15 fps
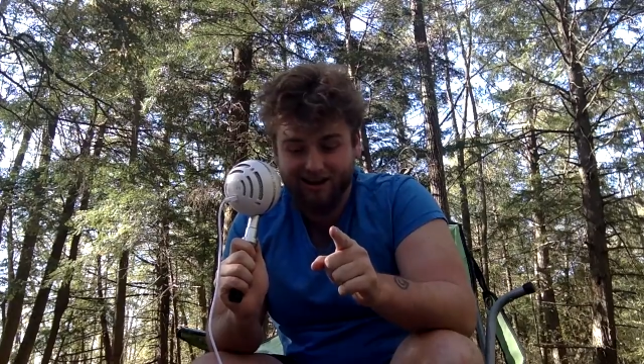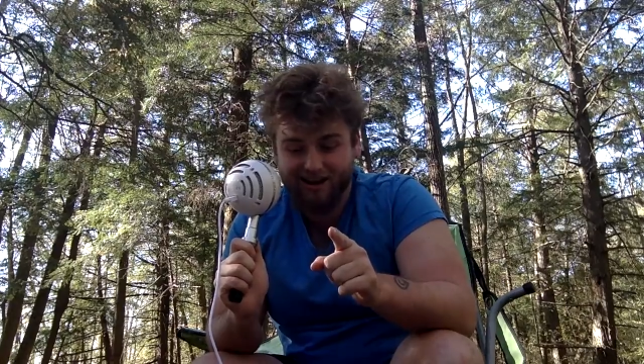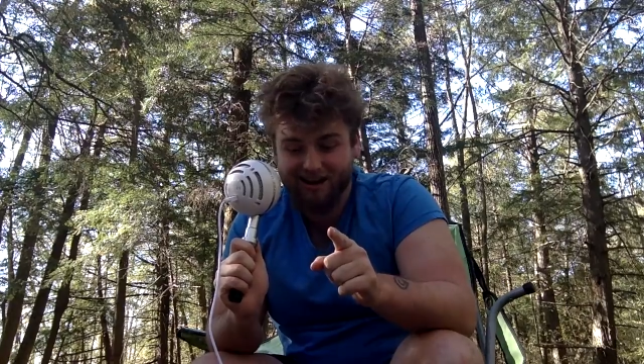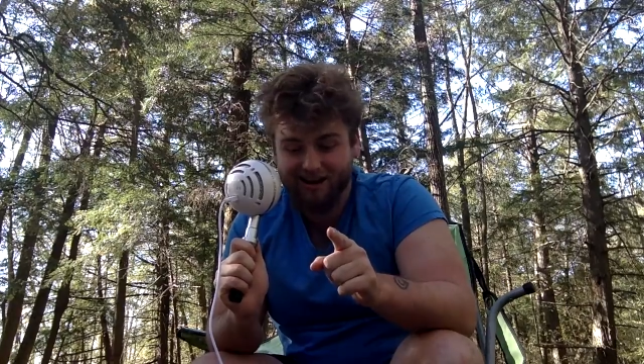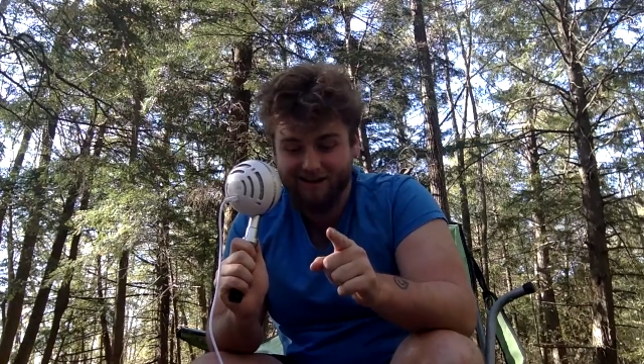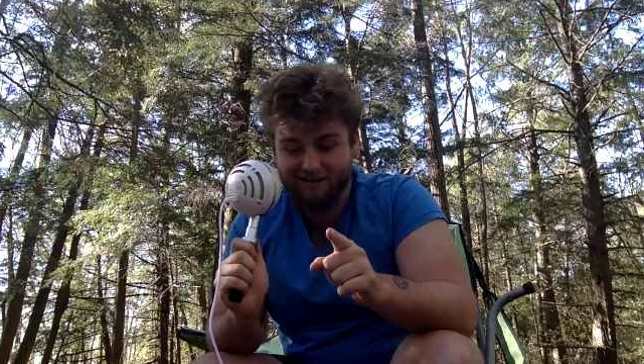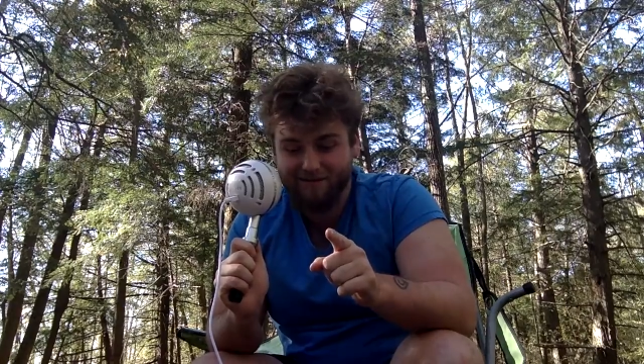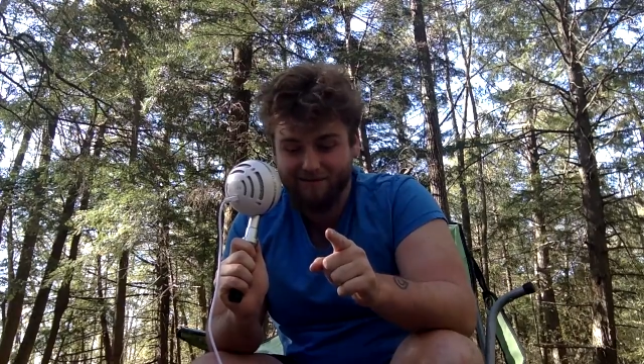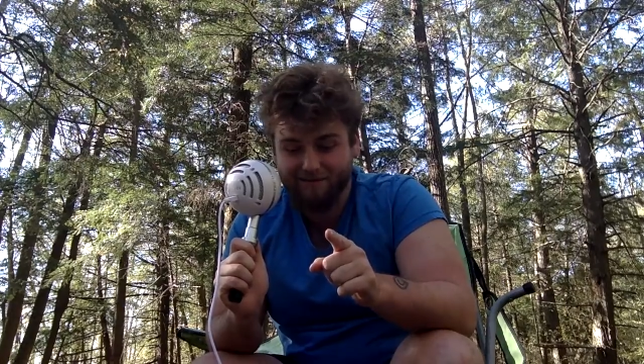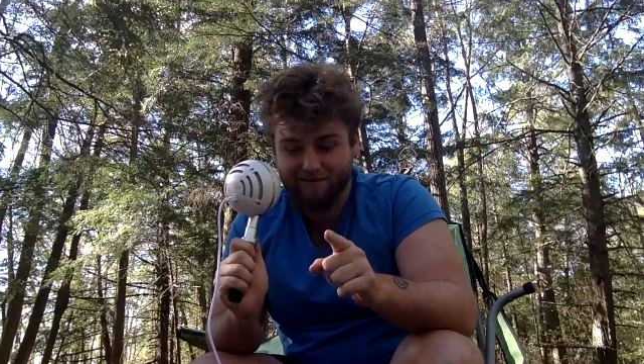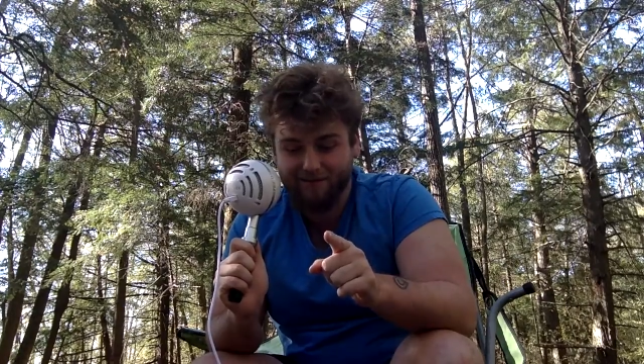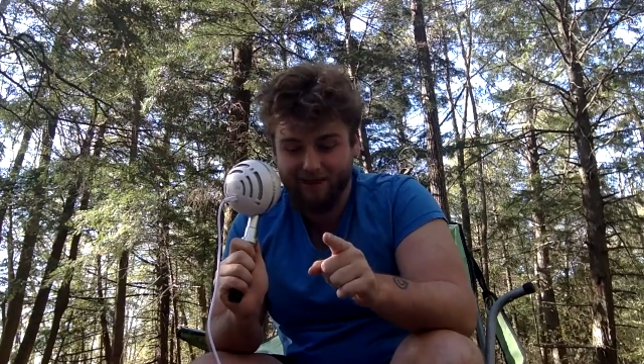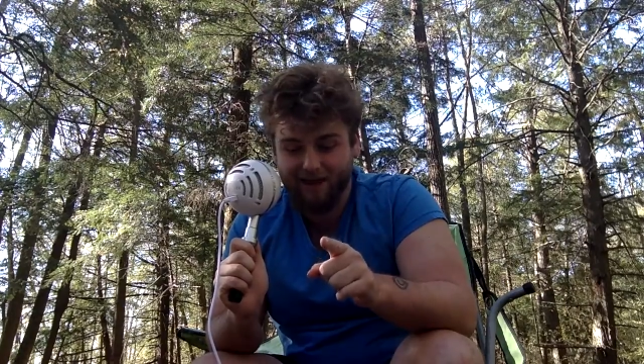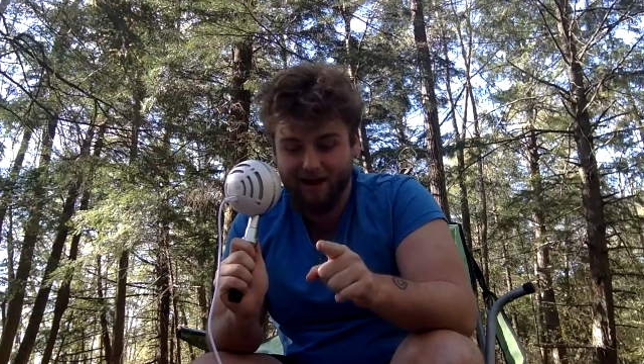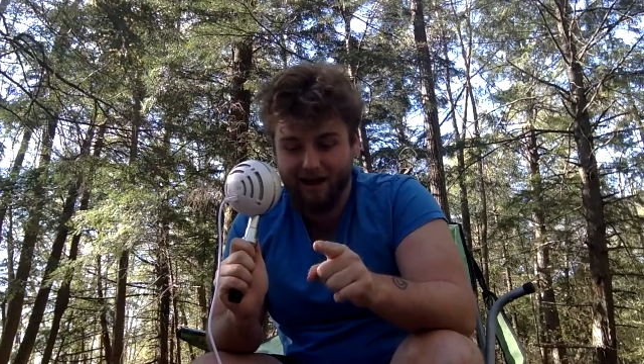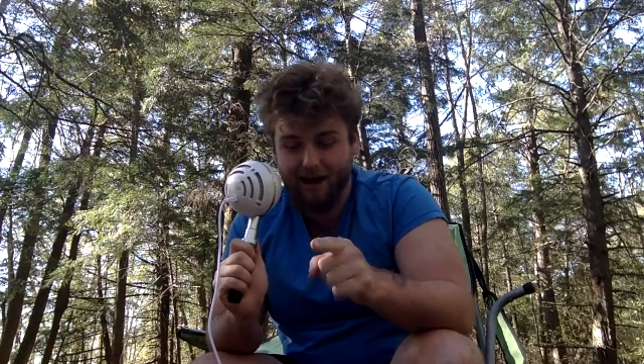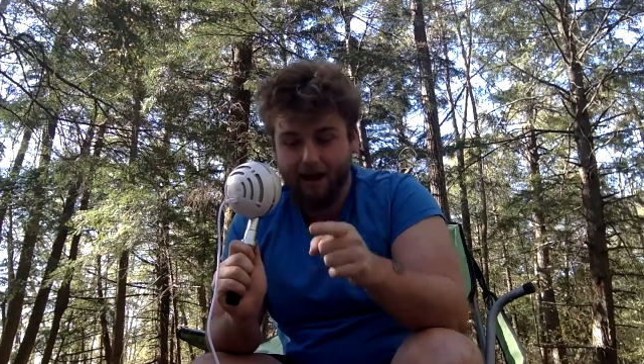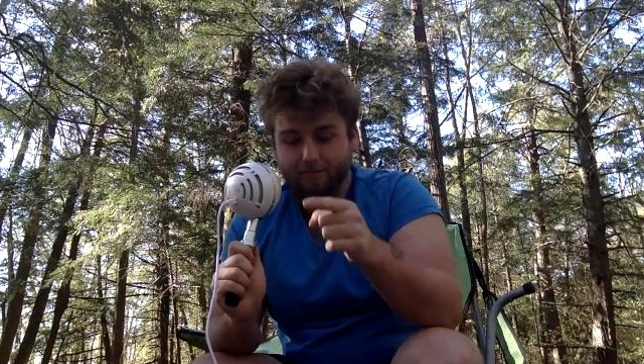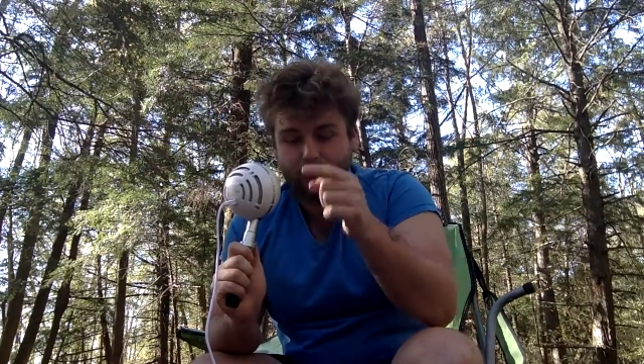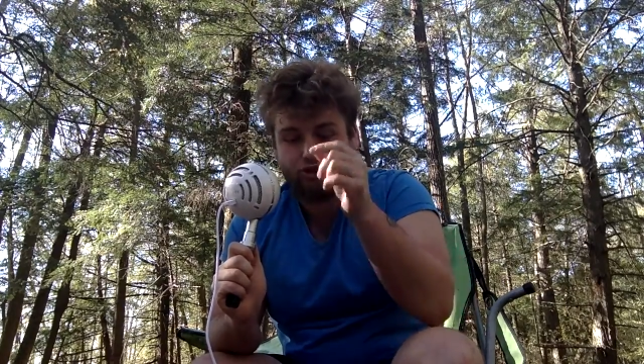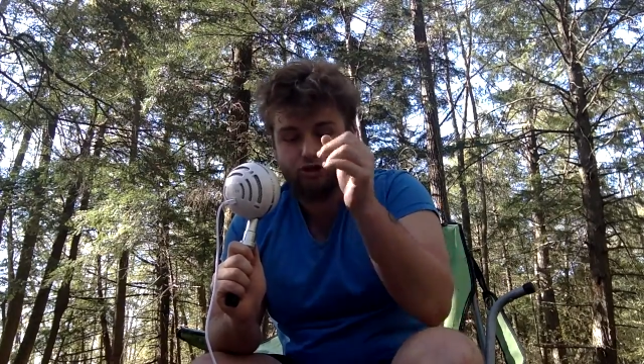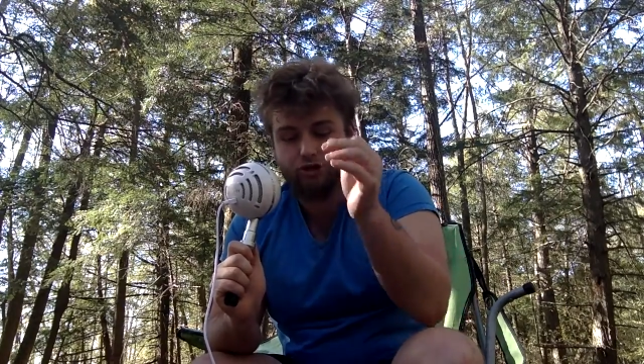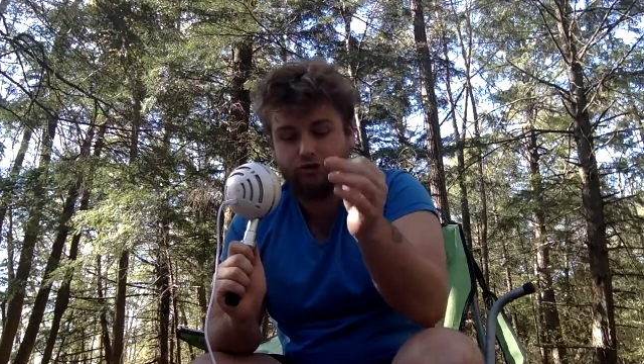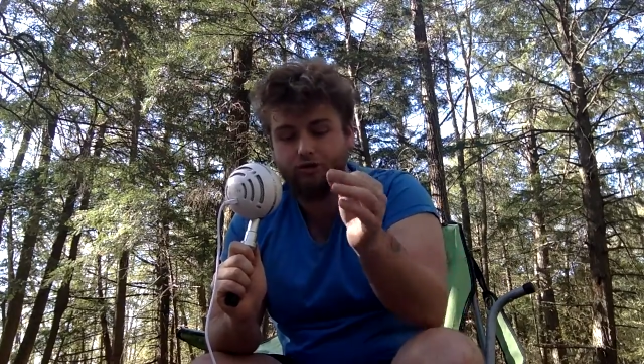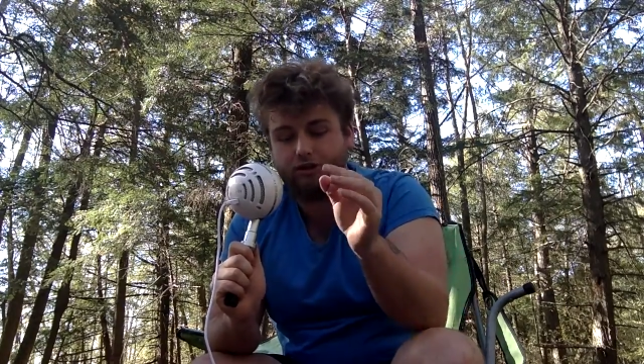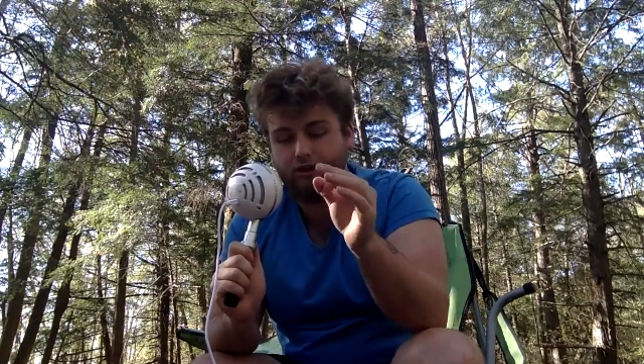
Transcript: And I'm sure